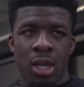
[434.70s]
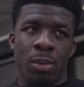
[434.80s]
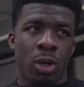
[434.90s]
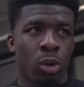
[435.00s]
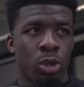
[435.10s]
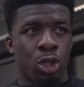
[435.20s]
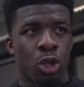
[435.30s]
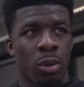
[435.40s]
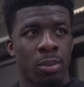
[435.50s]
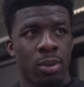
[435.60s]
Let me go
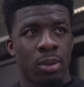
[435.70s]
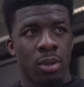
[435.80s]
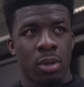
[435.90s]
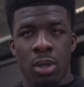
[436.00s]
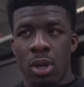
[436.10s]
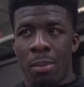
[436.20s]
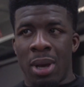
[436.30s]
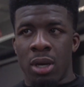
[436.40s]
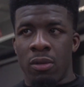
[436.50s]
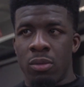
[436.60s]
stop
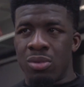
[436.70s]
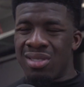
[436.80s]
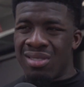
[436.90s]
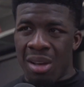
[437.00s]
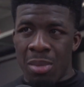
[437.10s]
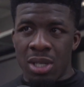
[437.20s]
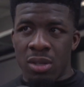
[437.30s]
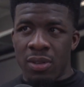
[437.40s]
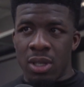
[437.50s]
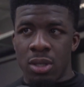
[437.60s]

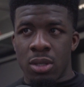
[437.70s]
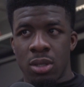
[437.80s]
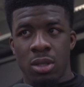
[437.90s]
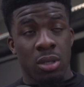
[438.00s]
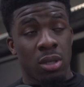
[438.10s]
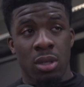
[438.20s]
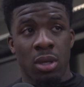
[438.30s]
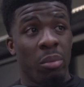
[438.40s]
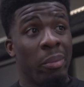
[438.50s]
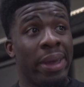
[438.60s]
Ahmatović. Yeah.
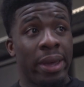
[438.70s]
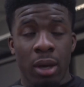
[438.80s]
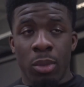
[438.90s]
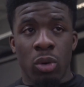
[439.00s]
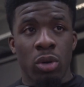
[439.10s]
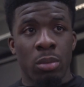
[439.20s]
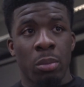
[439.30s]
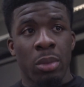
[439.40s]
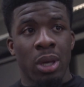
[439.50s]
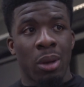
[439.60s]
Emir, I'm going to call him
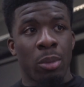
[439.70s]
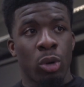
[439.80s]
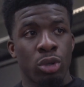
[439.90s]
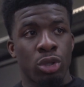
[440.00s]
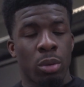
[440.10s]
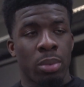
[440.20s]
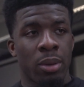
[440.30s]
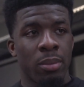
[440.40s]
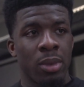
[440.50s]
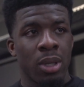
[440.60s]
Emir. Let me go stop
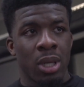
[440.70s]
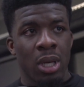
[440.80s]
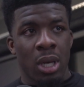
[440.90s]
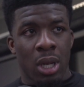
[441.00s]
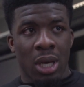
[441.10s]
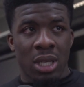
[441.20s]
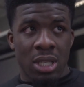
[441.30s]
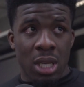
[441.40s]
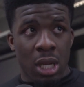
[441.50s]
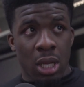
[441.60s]
him. Like I
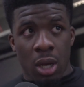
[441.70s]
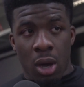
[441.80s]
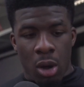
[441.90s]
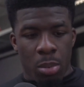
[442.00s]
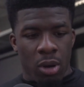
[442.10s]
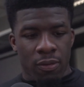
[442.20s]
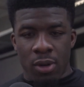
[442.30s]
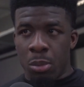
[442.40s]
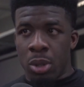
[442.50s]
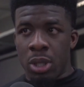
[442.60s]
said, I need a car park
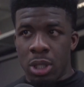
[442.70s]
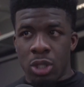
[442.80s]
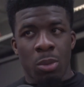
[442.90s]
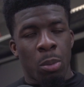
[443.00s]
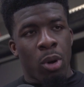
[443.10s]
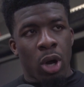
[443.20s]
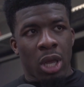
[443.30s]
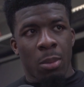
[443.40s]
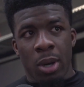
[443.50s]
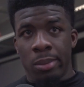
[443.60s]
full of bodies, so I'm going to
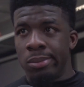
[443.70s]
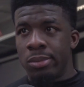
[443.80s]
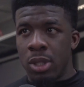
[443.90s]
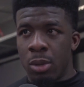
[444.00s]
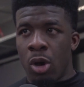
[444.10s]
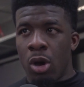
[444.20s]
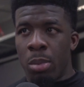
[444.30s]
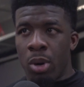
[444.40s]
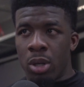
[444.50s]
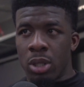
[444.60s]
park him up in the car
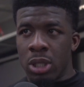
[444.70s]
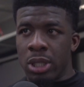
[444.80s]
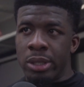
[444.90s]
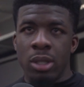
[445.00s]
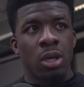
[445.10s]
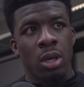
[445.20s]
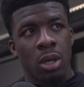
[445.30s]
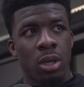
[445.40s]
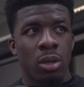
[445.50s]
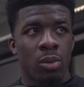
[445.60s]
park and then
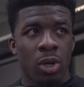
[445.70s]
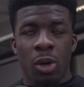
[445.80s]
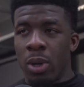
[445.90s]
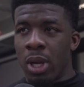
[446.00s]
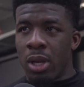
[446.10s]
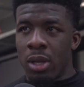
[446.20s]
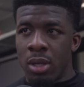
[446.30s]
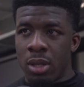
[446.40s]
we go again.